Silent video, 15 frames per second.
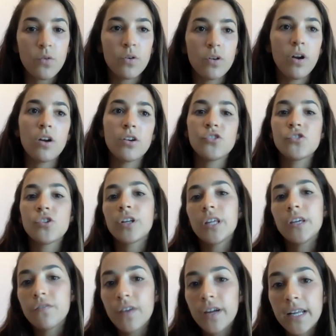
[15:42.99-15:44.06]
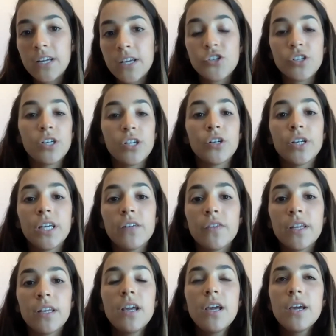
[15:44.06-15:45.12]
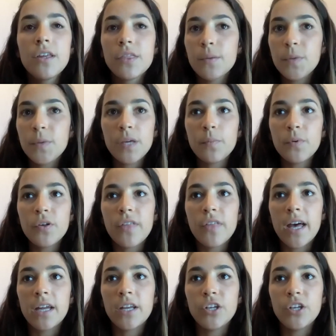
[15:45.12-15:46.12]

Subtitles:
or are struggling financially, or even the people that,